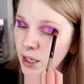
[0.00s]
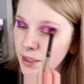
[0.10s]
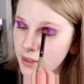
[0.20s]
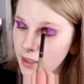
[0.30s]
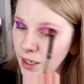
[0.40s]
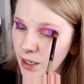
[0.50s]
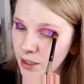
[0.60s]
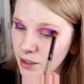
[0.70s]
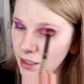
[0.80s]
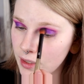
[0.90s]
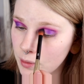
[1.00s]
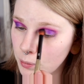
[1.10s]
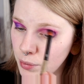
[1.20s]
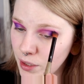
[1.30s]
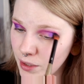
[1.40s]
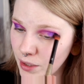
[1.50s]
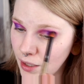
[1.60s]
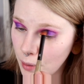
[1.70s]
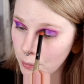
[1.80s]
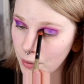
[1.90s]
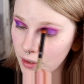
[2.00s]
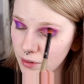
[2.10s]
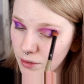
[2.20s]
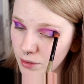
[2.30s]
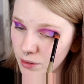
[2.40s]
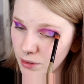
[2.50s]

I can like build it up, but